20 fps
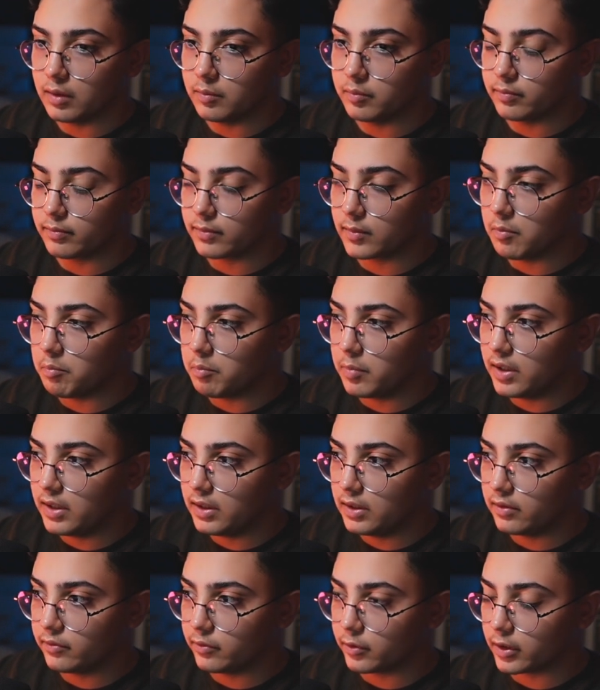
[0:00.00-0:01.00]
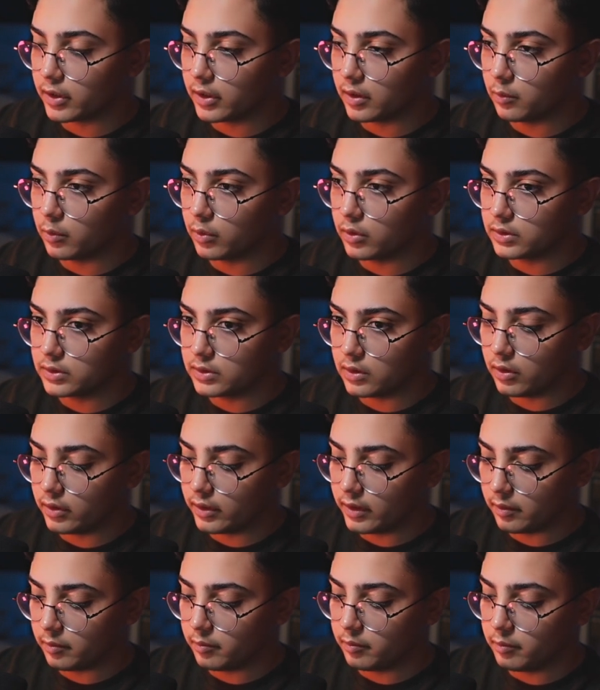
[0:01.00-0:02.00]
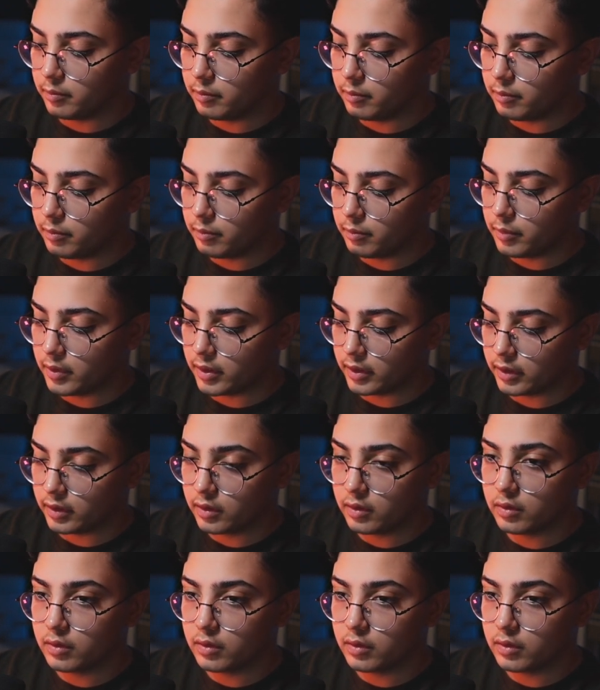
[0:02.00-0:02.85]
I'm completely forgetting words. Oh yeah, by